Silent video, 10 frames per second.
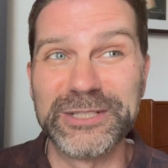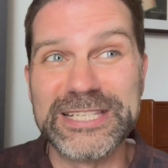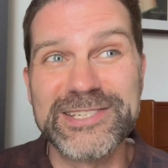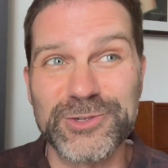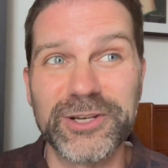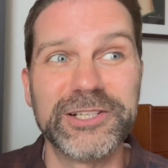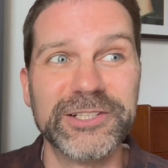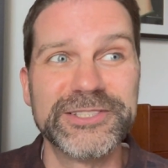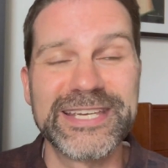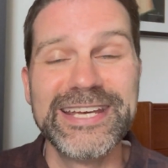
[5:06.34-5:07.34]
really
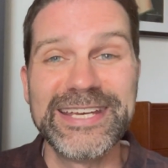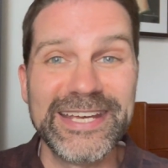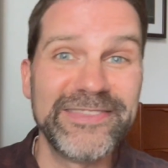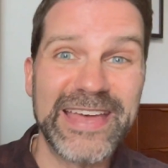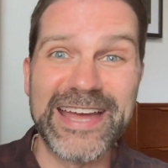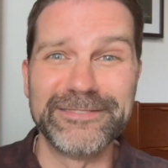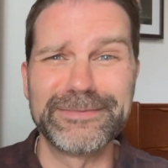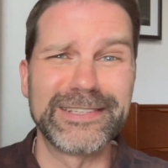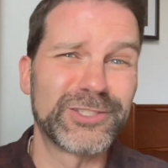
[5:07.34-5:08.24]
struggled in that